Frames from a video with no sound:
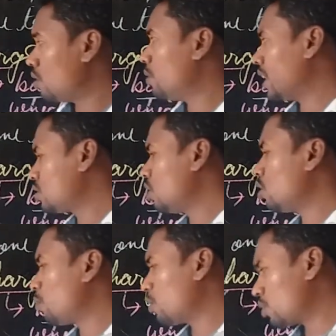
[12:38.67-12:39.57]
Electron
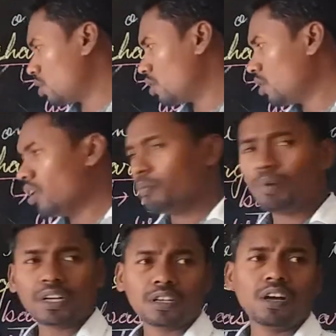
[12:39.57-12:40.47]
or proton.
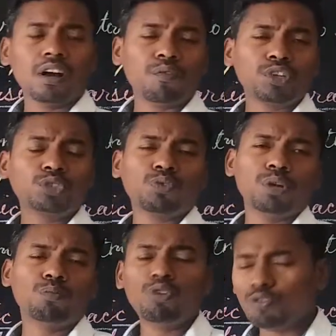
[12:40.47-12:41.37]
But which
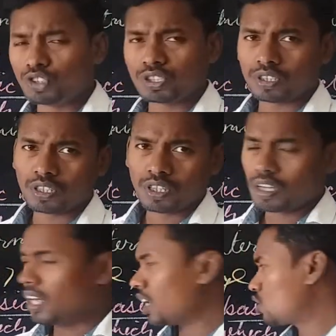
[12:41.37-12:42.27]
one moves?
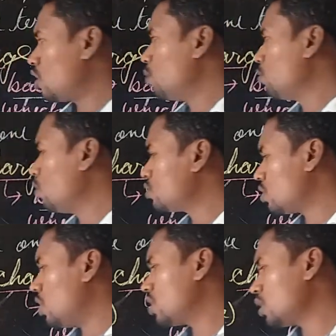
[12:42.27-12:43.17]
Electron moves
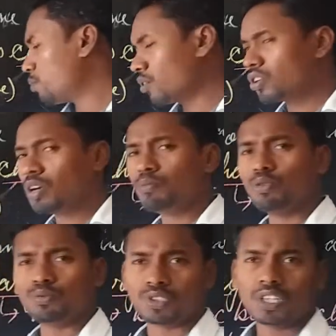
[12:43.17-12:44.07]
or the proton
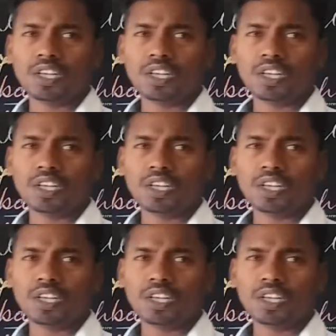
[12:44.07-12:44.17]
moves?